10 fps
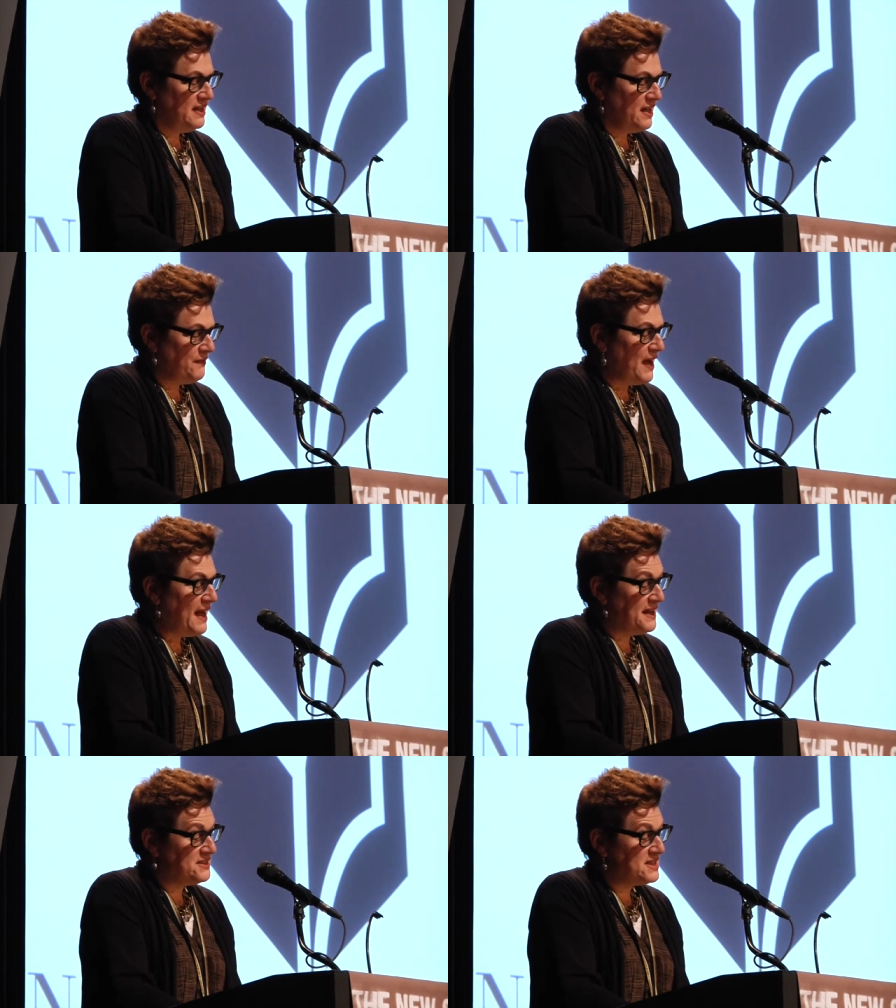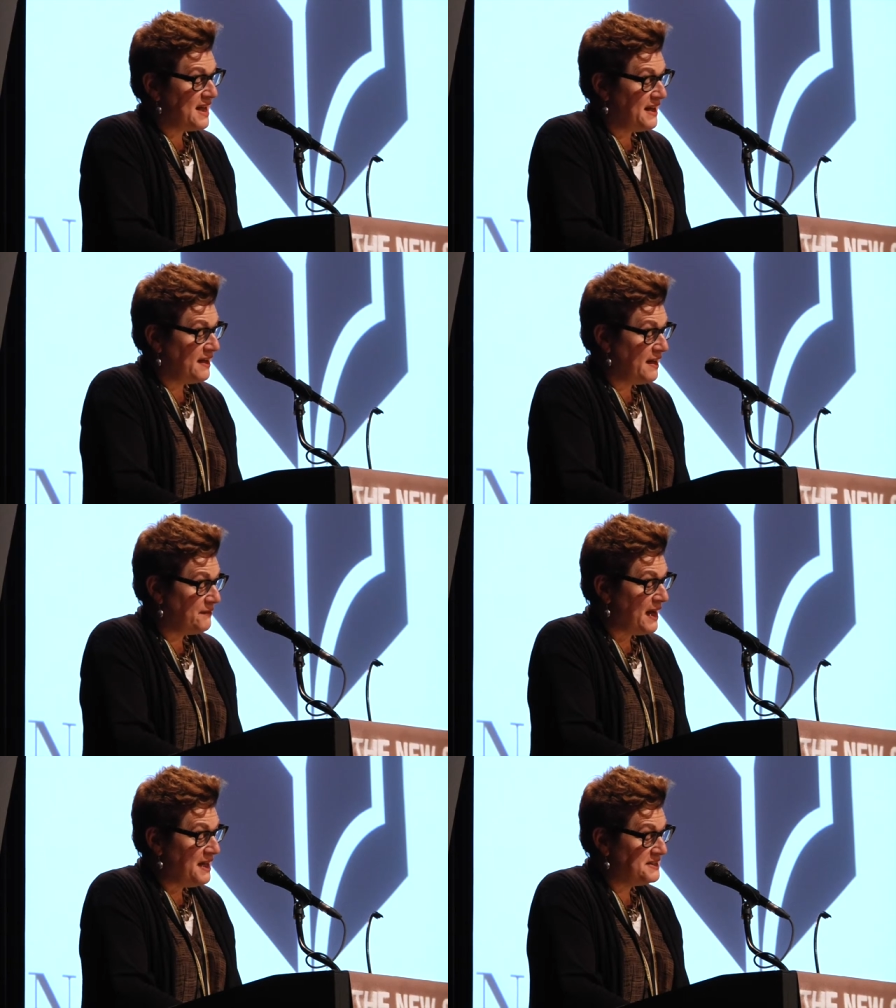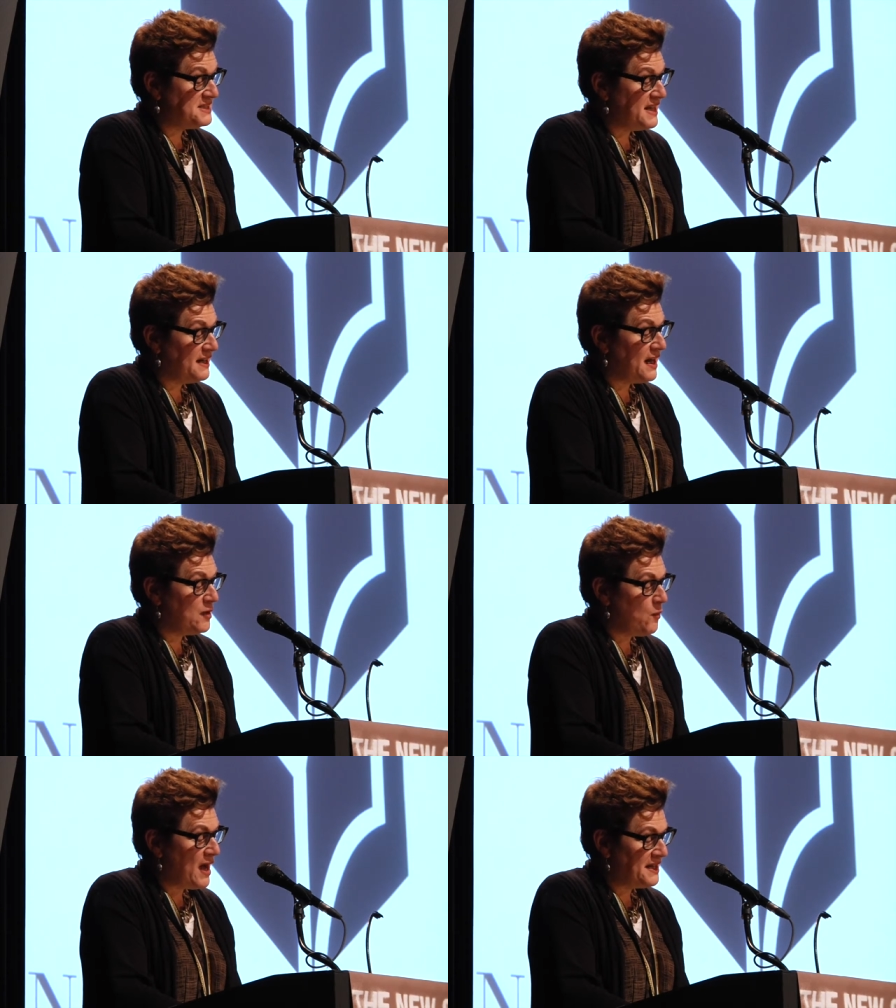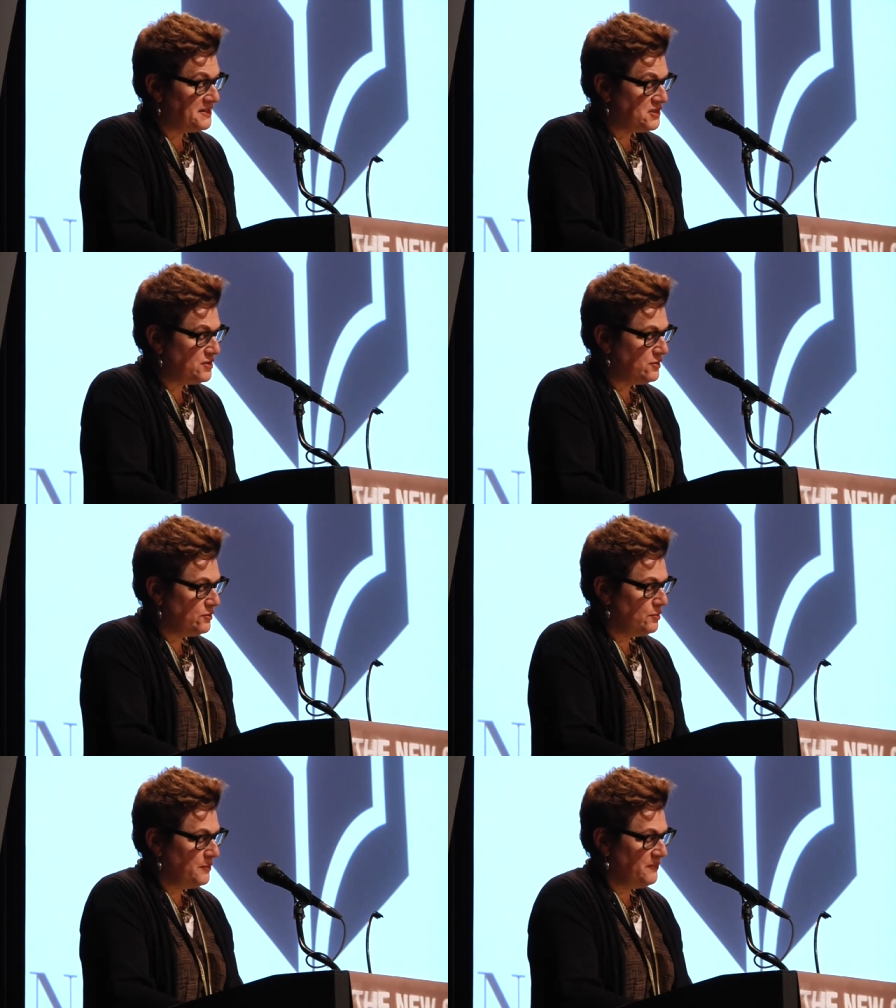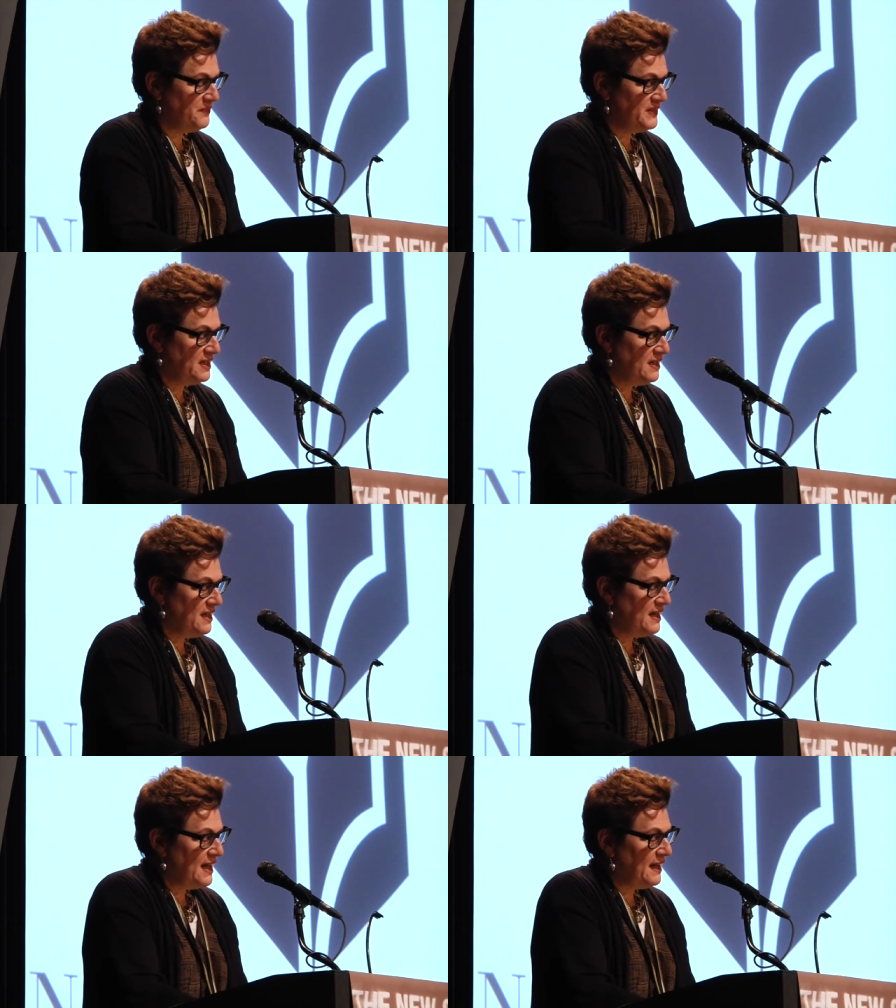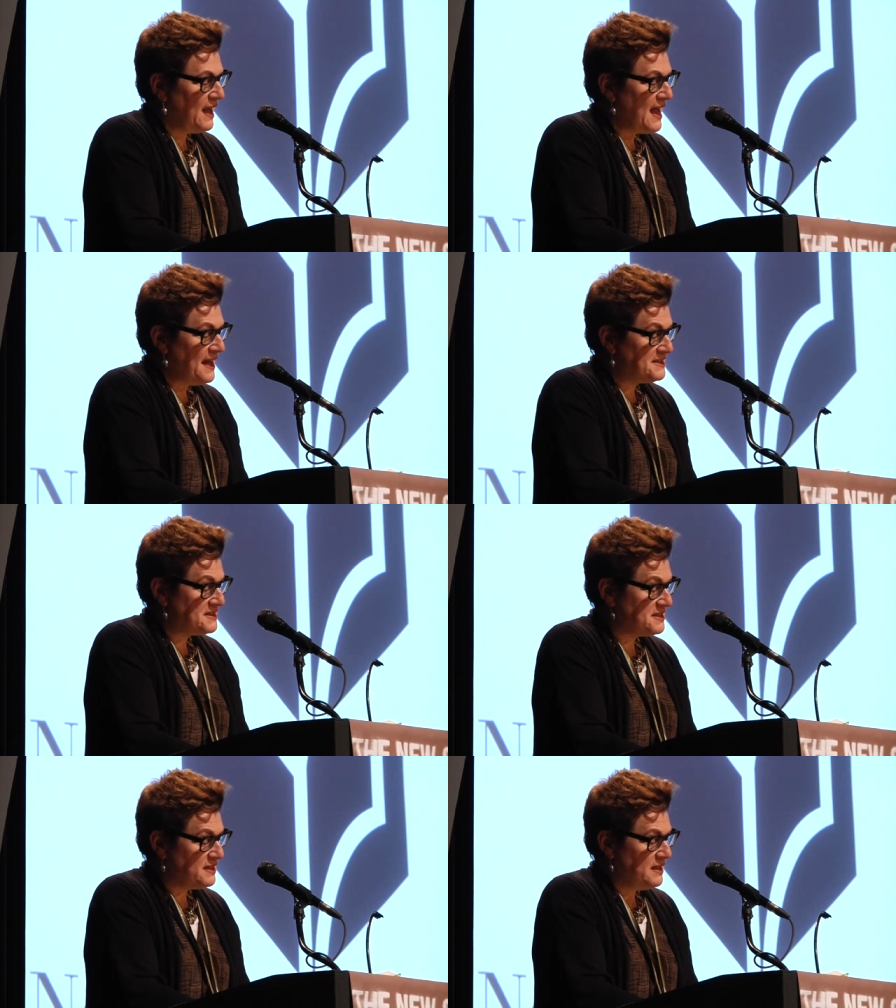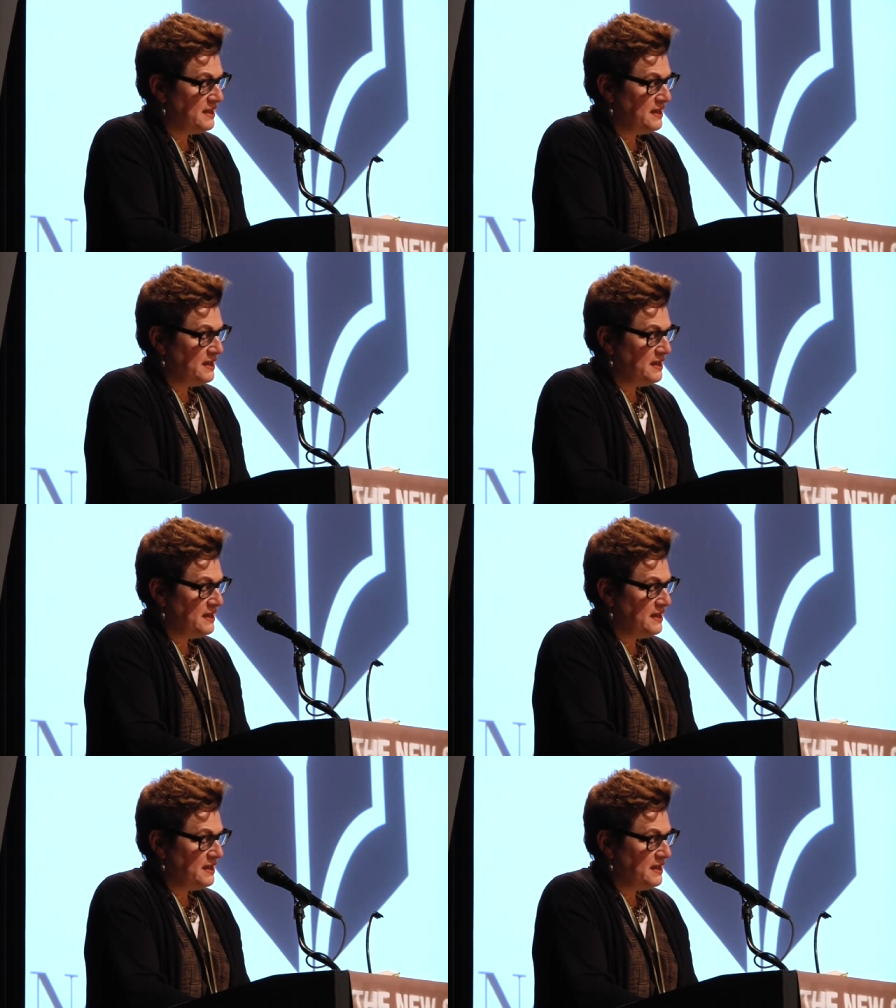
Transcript: If I had a tail, I'd wag it too. At last.